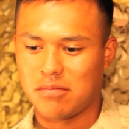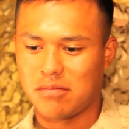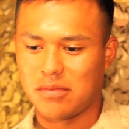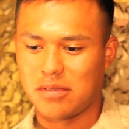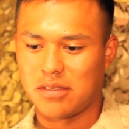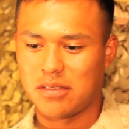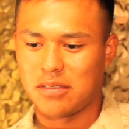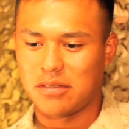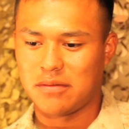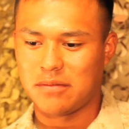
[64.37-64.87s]

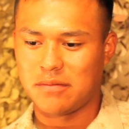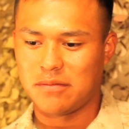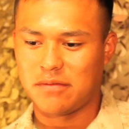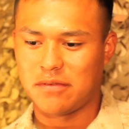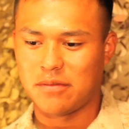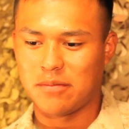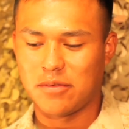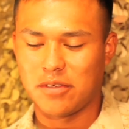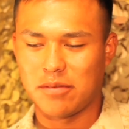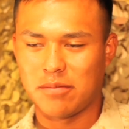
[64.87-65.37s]
But um,
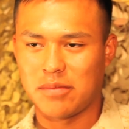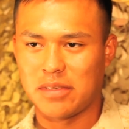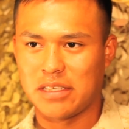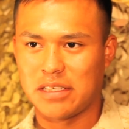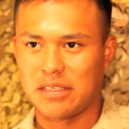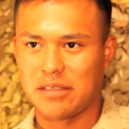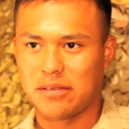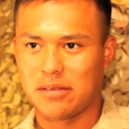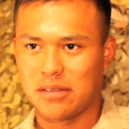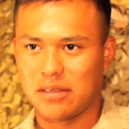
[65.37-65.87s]
from what
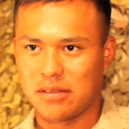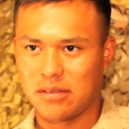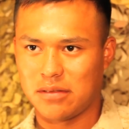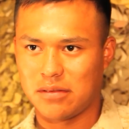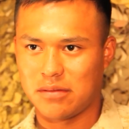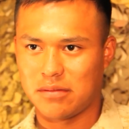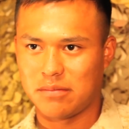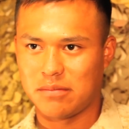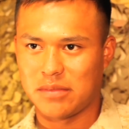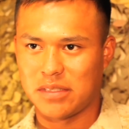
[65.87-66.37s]
my
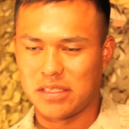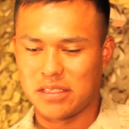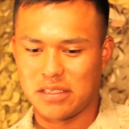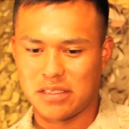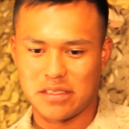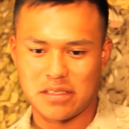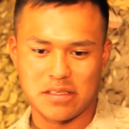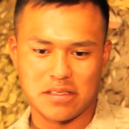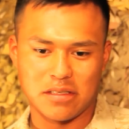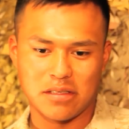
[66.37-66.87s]
my
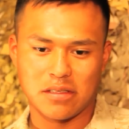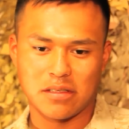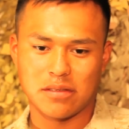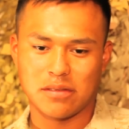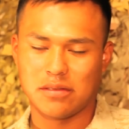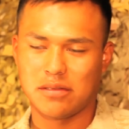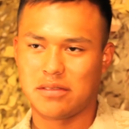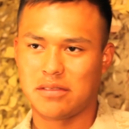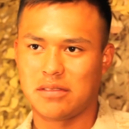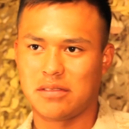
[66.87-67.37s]
uh,
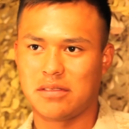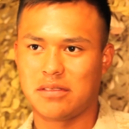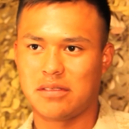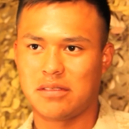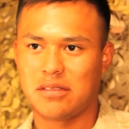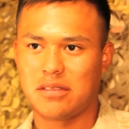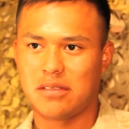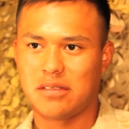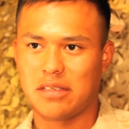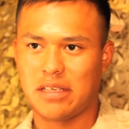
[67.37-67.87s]
uncles and
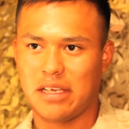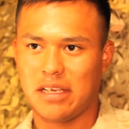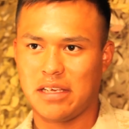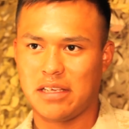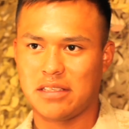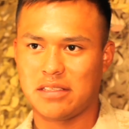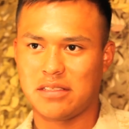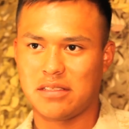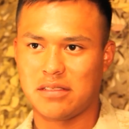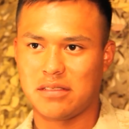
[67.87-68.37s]

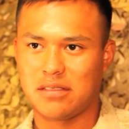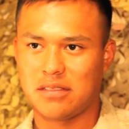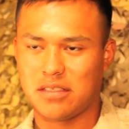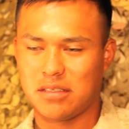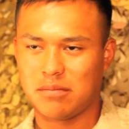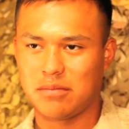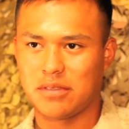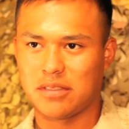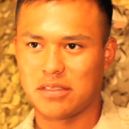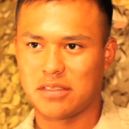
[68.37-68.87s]
aunts and
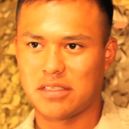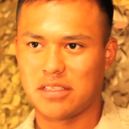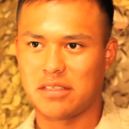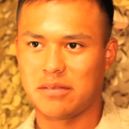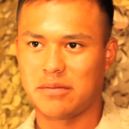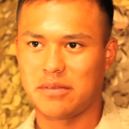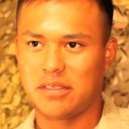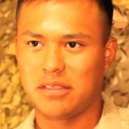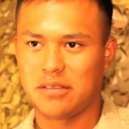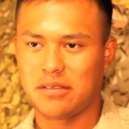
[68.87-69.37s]
siblings tell
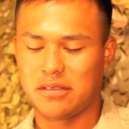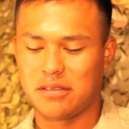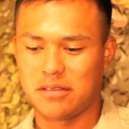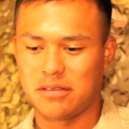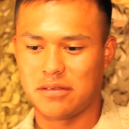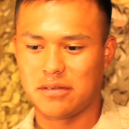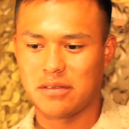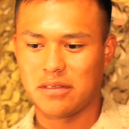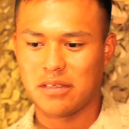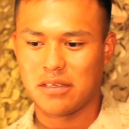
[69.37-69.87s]
me, you
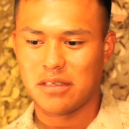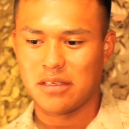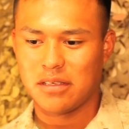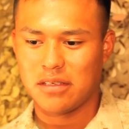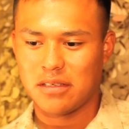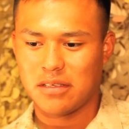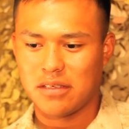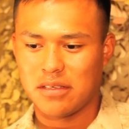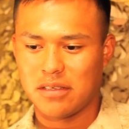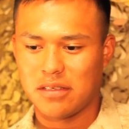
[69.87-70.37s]
know,
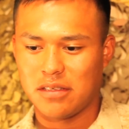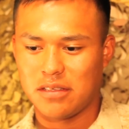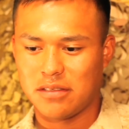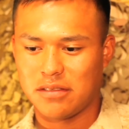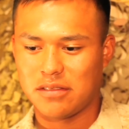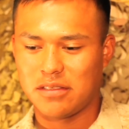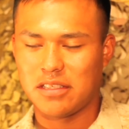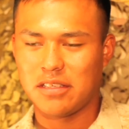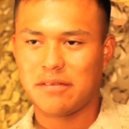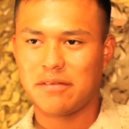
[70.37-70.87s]
he
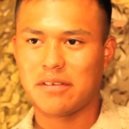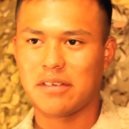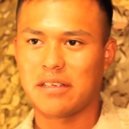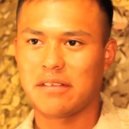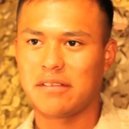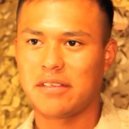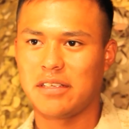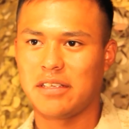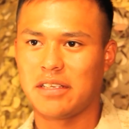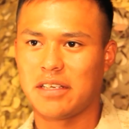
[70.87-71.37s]
was different
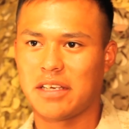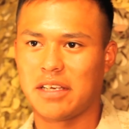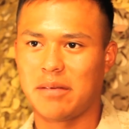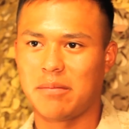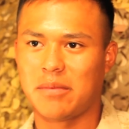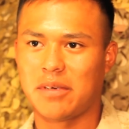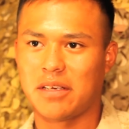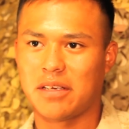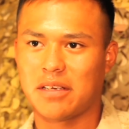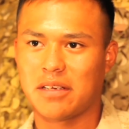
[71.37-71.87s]
after he
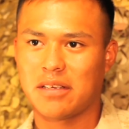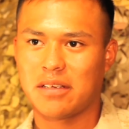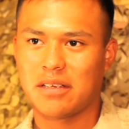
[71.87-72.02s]
came back.